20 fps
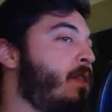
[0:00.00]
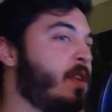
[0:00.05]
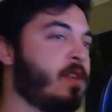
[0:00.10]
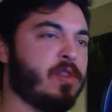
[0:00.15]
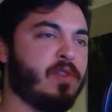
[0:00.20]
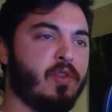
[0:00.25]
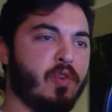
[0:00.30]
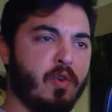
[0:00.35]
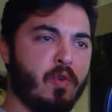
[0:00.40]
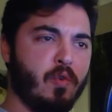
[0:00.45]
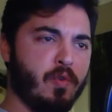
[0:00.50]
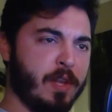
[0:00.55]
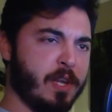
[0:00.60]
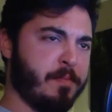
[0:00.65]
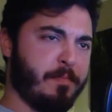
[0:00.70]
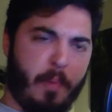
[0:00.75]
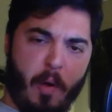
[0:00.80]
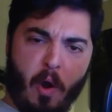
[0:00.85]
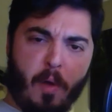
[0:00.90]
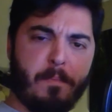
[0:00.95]
This dude,
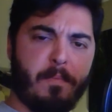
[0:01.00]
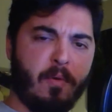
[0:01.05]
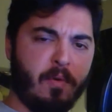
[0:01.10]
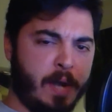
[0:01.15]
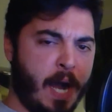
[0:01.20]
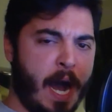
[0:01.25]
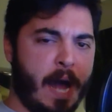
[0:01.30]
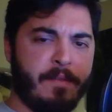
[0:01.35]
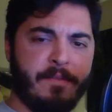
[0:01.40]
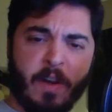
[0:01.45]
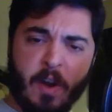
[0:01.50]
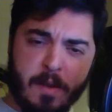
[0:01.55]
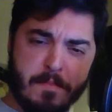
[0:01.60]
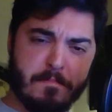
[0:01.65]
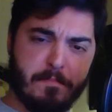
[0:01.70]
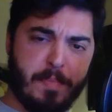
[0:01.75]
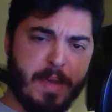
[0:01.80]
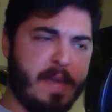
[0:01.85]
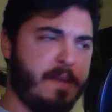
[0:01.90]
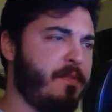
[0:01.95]
this purple guy, very
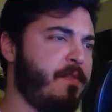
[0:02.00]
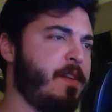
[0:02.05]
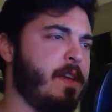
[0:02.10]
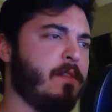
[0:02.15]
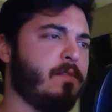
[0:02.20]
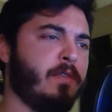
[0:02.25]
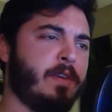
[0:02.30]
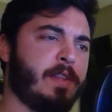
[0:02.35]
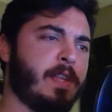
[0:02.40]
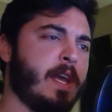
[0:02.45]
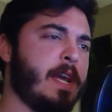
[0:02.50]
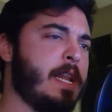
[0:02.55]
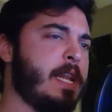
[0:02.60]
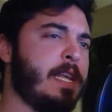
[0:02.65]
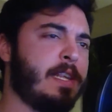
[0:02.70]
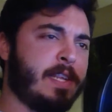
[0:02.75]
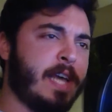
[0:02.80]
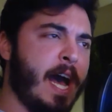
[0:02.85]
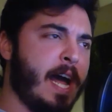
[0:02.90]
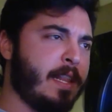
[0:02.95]
beefy, looks like,
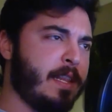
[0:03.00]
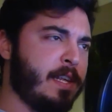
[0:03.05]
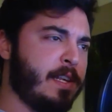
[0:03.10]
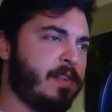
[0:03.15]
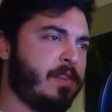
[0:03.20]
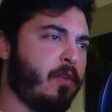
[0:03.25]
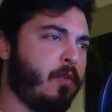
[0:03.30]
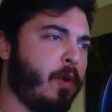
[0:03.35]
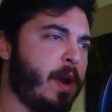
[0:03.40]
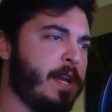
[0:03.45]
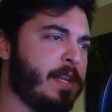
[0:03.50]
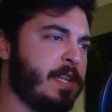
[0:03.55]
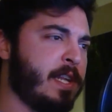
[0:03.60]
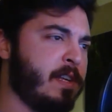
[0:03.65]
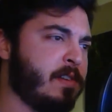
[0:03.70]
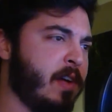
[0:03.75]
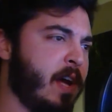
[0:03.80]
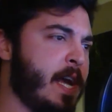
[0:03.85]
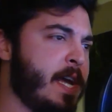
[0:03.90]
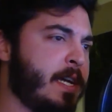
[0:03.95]
and he's got these
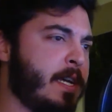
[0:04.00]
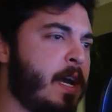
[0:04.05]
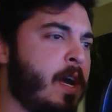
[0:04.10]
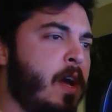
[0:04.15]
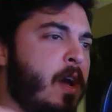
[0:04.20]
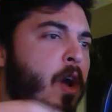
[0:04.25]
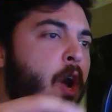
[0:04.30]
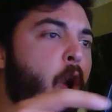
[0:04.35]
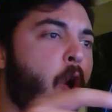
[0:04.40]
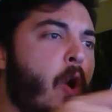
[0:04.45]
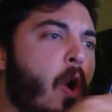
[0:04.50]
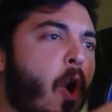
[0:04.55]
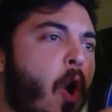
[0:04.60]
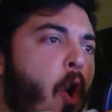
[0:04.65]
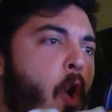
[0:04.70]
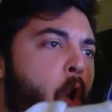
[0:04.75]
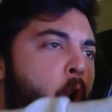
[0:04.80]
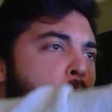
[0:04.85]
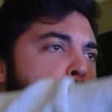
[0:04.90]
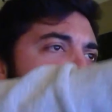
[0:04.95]
crazy, like,
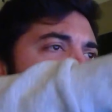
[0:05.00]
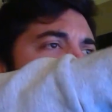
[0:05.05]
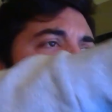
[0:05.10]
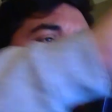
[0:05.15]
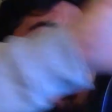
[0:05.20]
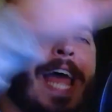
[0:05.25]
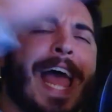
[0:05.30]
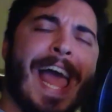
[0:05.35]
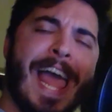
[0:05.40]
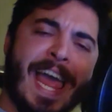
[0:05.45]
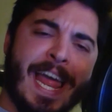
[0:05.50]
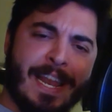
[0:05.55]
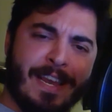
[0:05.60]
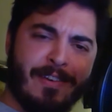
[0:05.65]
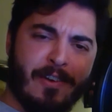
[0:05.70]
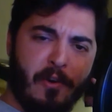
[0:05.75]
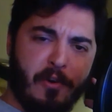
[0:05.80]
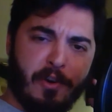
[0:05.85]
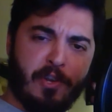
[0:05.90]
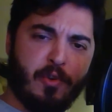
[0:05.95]

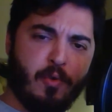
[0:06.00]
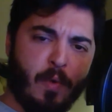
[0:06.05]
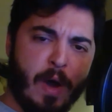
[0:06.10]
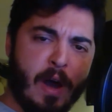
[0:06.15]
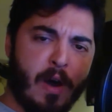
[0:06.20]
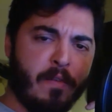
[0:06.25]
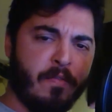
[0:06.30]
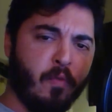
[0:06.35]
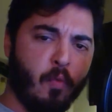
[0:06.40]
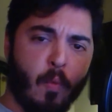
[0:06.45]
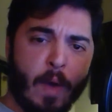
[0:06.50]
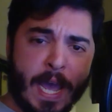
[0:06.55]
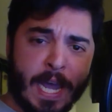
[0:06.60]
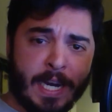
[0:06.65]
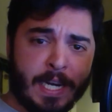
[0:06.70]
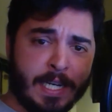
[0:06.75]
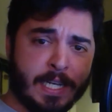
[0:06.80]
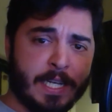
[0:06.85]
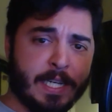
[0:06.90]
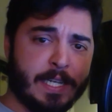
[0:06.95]
10 or 12
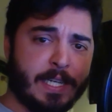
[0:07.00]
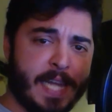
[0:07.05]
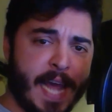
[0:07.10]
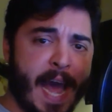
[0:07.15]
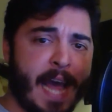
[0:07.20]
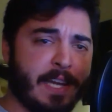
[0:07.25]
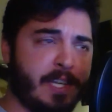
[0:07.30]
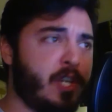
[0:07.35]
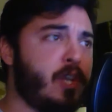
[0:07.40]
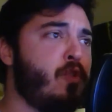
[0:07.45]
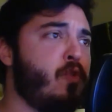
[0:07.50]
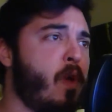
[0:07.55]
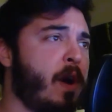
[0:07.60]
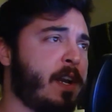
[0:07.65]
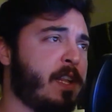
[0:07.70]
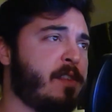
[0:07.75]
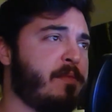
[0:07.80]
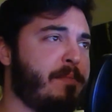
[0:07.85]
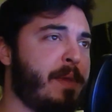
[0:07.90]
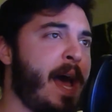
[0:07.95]
winged tattoo
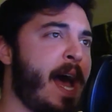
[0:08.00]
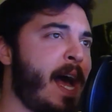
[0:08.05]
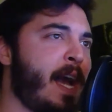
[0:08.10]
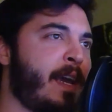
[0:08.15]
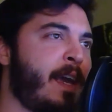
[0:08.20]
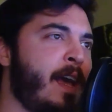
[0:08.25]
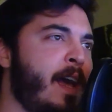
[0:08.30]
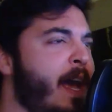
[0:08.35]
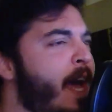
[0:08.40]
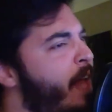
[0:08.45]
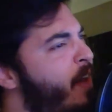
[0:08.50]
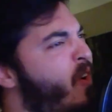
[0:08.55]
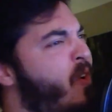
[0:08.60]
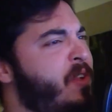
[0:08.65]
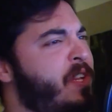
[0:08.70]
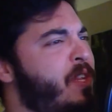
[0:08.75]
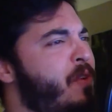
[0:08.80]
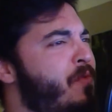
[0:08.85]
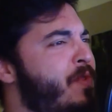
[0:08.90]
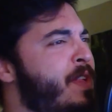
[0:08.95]
on his back, and
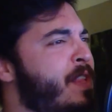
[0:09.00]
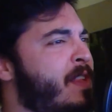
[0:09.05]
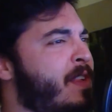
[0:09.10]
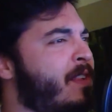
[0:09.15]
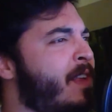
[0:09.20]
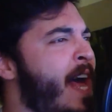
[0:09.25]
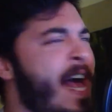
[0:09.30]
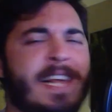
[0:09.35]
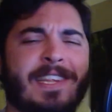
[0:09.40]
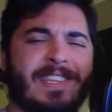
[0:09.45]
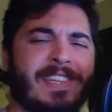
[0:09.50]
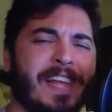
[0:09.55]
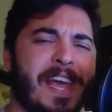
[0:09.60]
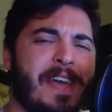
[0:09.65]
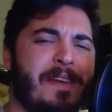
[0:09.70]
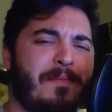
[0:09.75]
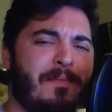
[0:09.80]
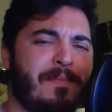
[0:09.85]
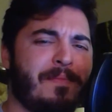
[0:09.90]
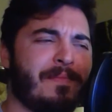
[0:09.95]
also his last
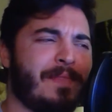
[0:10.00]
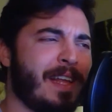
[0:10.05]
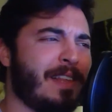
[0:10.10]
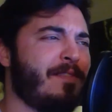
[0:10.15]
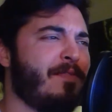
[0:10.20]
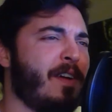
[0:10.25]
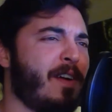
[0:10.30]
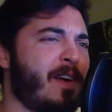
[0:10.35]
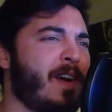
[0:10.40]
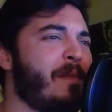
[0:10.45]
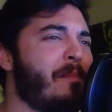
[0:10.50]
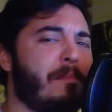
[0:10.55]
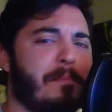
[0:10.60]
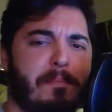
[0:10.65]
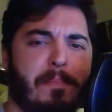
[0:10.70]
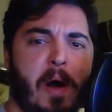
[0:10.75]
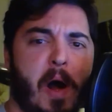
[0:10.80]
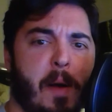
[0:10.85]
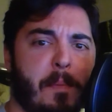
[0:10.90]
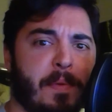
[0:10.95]
name. That's very
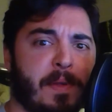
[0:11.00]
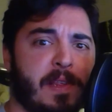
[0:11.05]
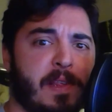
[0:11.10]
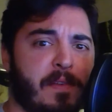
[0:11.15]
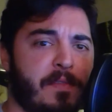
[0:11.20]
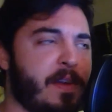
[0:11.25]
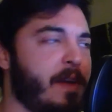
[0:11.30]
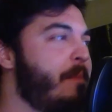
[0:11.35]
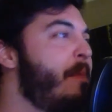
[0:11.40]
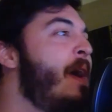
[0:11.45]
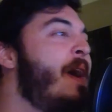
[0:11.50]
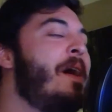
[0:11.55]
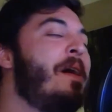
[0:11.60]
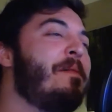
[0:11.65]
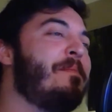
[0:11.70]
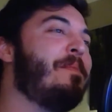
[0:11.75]
pompous of him.